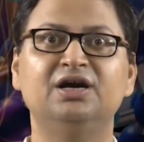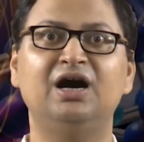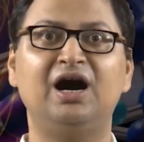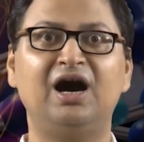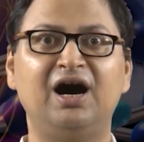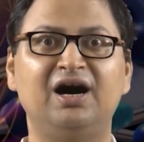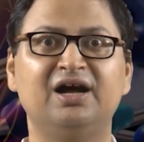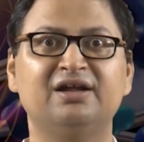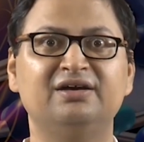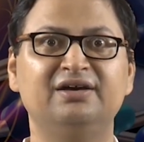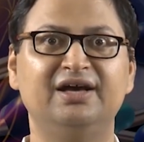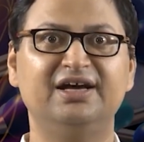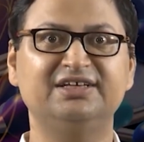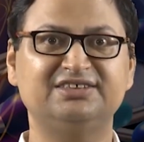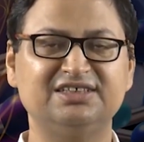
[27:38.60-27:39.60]
are
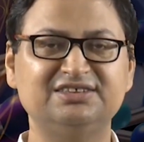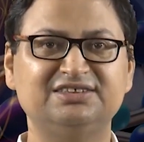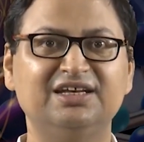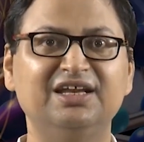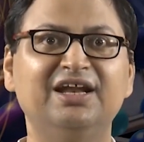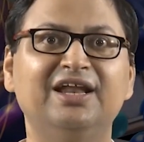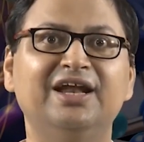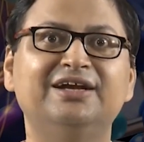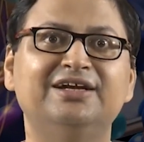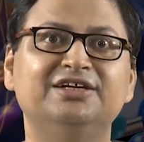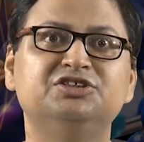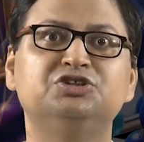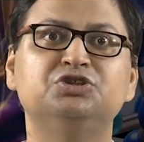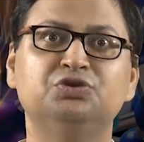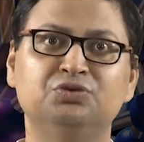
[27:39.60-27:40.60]
essentially related
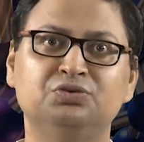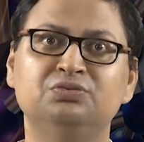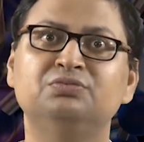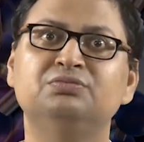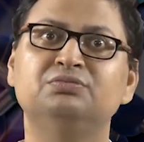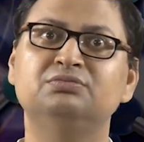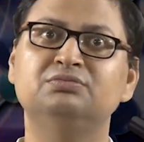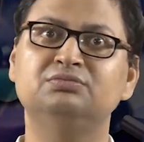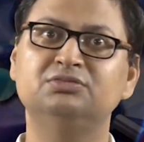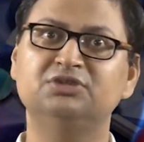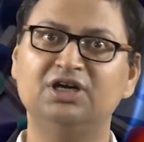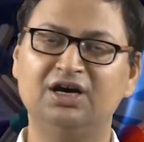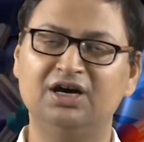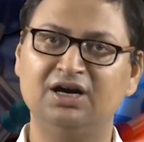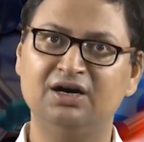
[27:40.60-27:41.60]
to
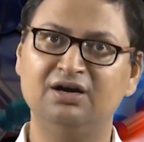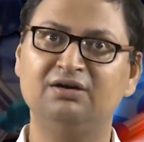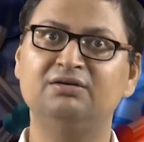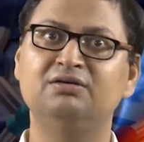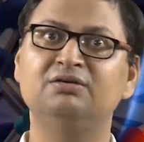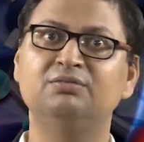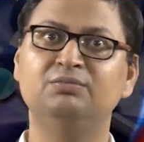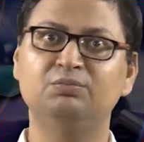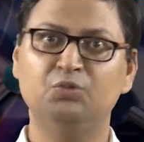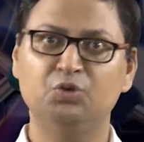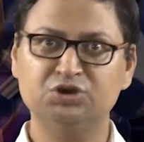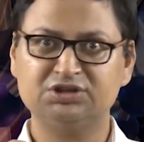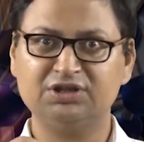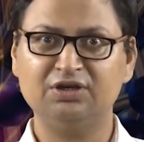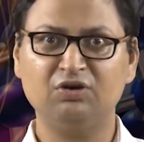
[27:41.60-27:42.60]
the
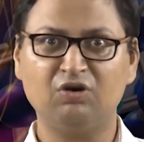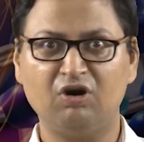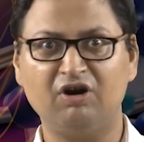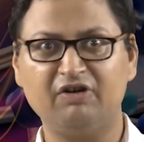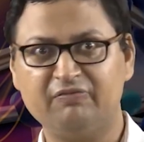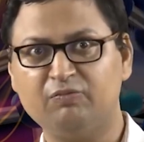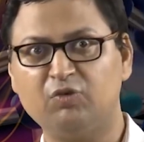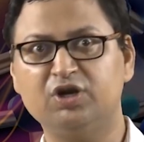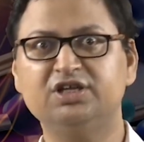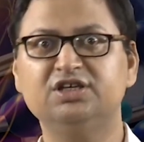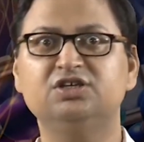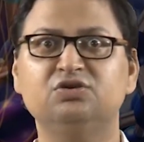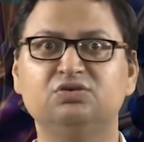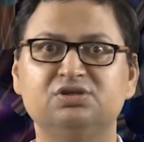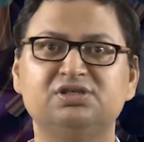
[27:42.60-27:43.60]
motion of
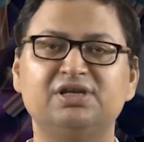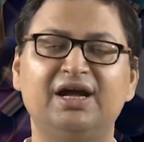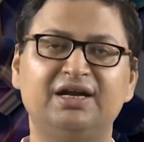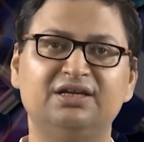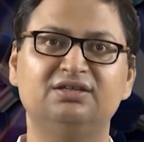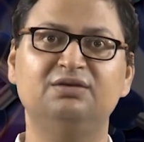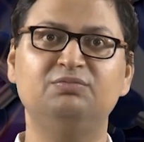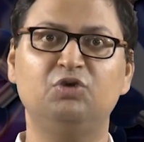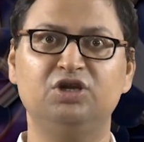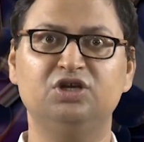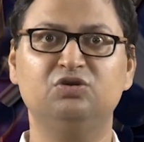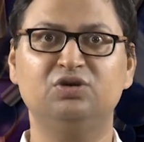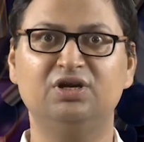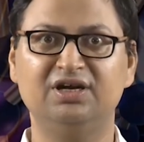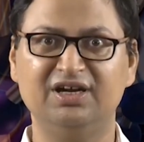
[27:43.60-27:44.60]
molecules at the
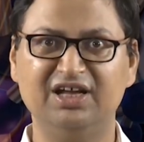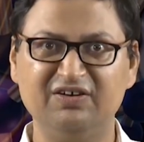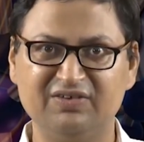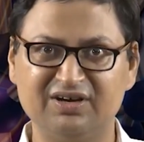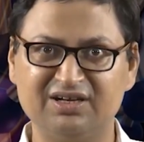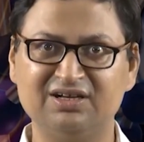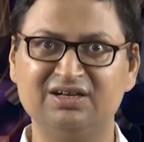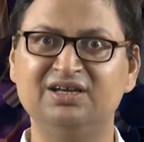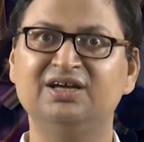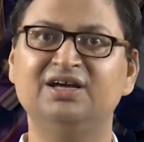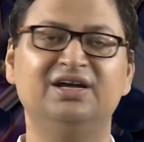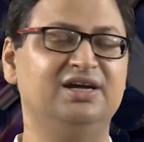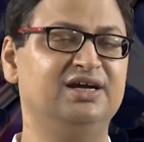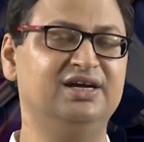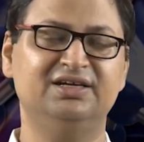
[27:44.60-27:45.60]
molecular level,
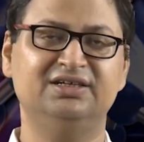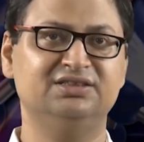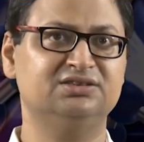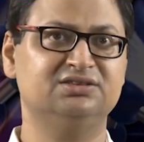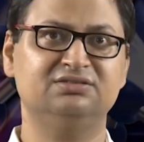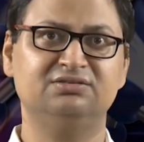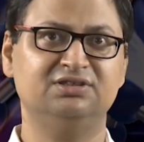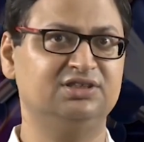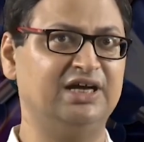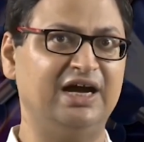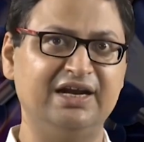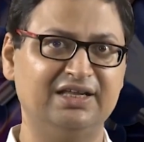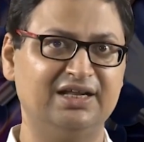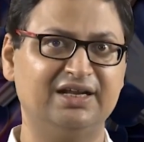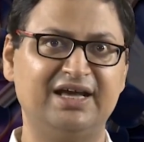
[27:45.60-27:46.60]
and in the
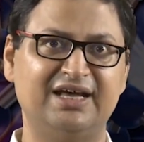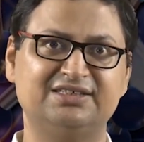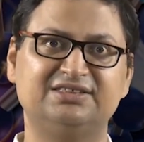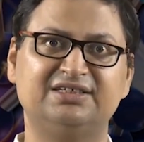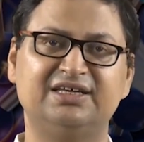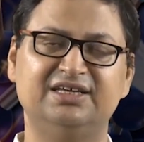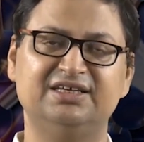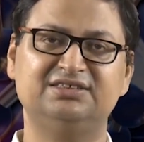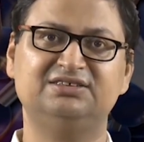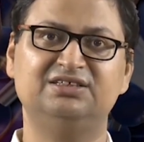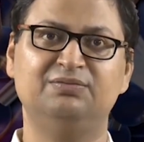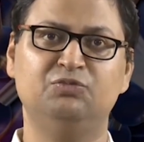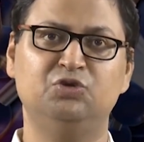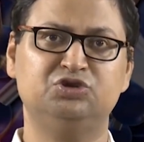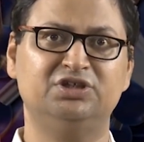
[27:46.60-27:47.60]
ideal gas case the
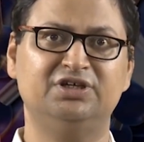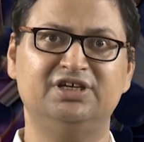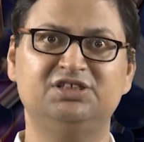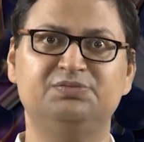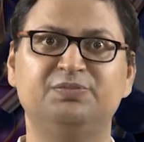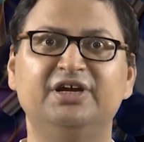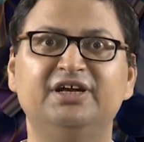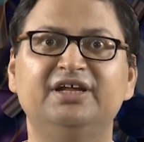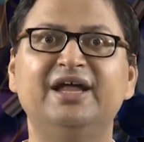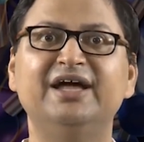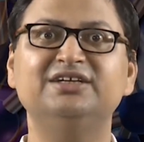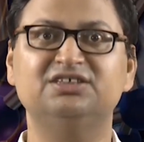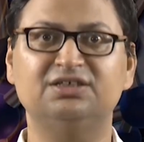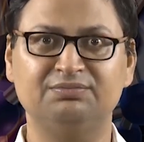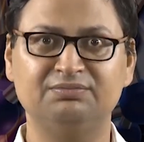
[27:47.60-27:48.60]
motion is pretty
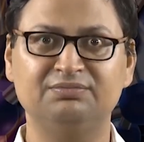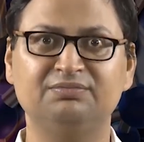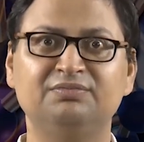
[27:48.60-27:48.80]
random,